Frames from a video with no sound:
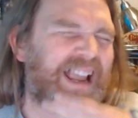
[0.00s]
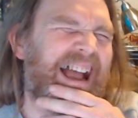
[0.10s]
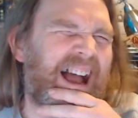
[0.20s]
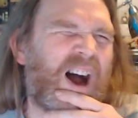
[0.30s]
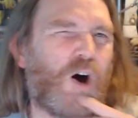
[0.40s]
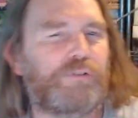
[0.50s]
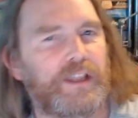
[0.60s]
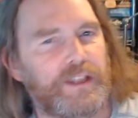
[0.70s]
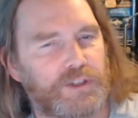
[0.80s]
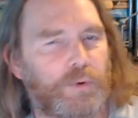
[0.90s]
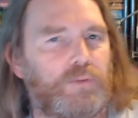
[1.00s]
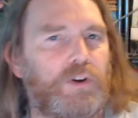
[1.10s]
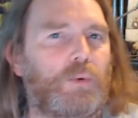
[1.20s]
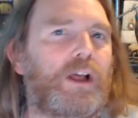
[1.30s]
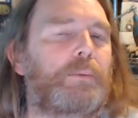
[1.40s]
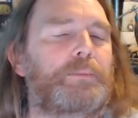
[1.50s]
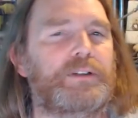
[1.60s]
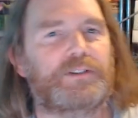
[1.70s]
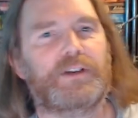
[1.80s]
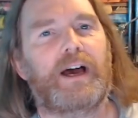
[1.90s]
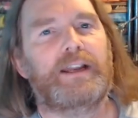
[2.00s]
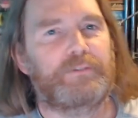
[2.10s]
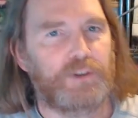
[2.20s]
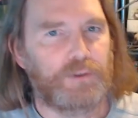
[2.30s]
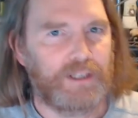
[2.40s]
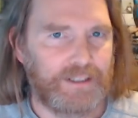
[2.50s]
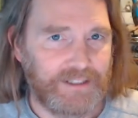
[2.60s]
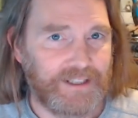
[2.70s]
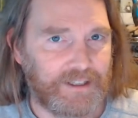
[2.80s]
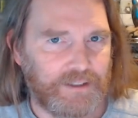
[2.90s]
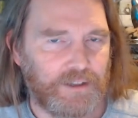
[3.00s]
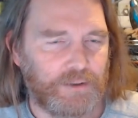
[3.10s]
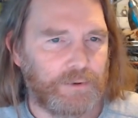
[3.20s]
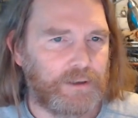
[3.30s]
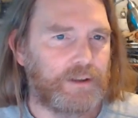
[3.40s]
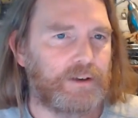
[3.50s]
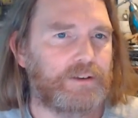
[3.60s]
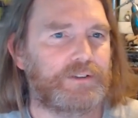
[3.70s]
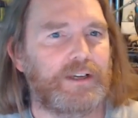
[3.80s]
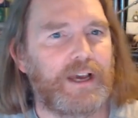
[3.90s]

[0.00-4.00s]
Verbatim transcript: Hopefully this review will help you decide if you need yet another one of those.